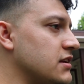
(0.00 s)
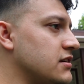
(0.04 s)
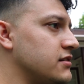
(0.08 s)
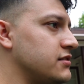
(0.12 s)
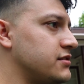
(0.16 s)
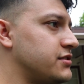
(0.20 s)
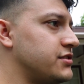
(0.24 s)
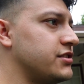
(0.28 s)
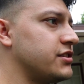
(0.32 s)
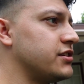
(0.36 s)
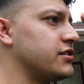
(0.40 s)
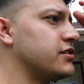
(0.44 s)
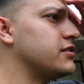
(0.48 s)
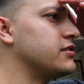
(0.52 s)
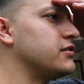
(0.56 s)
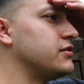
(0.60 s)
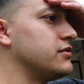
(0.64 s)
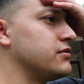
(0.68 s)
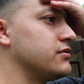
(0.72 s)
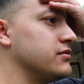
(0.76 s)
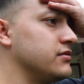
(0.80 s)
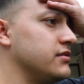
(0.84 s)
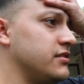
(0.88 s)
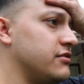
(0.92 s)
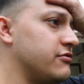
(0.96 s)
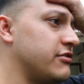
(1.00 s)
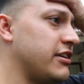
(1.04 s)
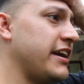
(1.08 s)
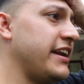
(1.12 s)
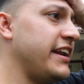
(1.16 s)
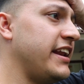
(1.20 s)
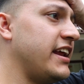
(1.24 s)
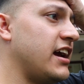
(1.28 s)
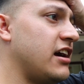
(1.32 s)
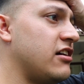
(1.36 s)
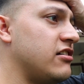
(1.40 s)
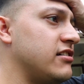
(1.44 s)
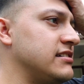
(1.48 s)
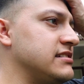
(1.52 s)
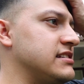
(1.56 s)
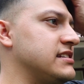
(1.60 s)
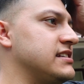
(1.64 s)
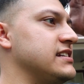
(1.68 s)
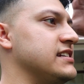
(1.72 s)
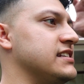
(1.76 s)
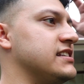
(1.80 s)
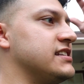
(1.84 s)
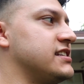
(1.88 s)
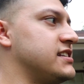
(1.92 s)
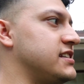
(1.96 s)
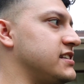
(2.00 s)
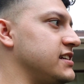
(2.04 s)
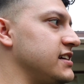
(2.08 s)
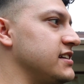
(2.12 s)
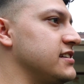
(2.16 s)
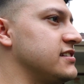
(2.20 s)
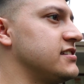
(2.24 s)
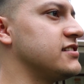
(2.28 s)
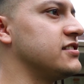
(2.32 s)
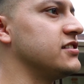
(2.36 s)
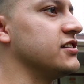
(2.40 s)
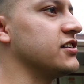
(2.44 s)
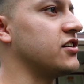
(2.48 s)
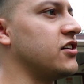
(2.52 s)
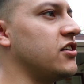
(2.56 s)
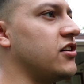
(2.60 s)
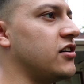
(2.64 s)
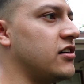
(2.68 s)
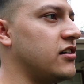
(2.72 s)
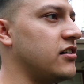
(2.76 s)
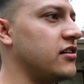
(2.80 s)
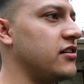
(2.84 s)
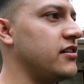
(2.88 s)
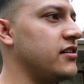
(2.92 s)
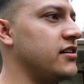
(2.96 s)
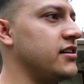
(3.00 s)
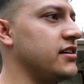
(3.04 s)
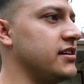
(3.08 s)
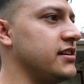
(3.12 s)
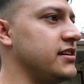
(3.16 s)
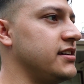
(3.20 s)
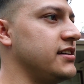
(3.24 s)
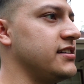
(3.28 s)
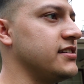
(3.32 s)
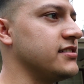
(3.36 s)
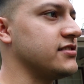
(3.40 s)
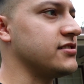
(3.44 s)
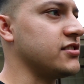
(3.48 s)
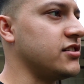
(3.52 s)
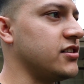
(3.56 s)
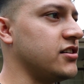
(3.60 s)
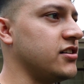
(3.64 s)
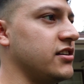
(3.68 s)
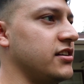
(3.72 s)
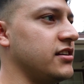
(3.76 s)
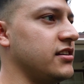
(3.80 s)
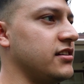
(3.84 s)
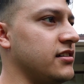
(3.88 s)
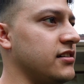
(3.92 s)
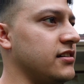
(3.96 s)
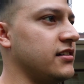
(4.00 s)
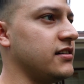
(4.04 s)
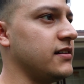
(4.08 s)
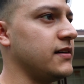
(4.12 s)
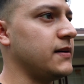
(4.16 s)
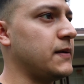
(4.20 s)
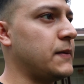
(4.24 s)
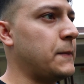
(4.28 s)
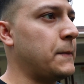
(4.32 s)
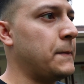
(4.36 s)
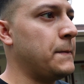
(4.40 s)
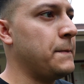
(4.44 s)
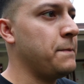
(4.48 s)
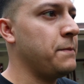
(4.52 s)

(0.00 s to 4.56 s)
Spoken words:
So right now, as it sits, the car is on a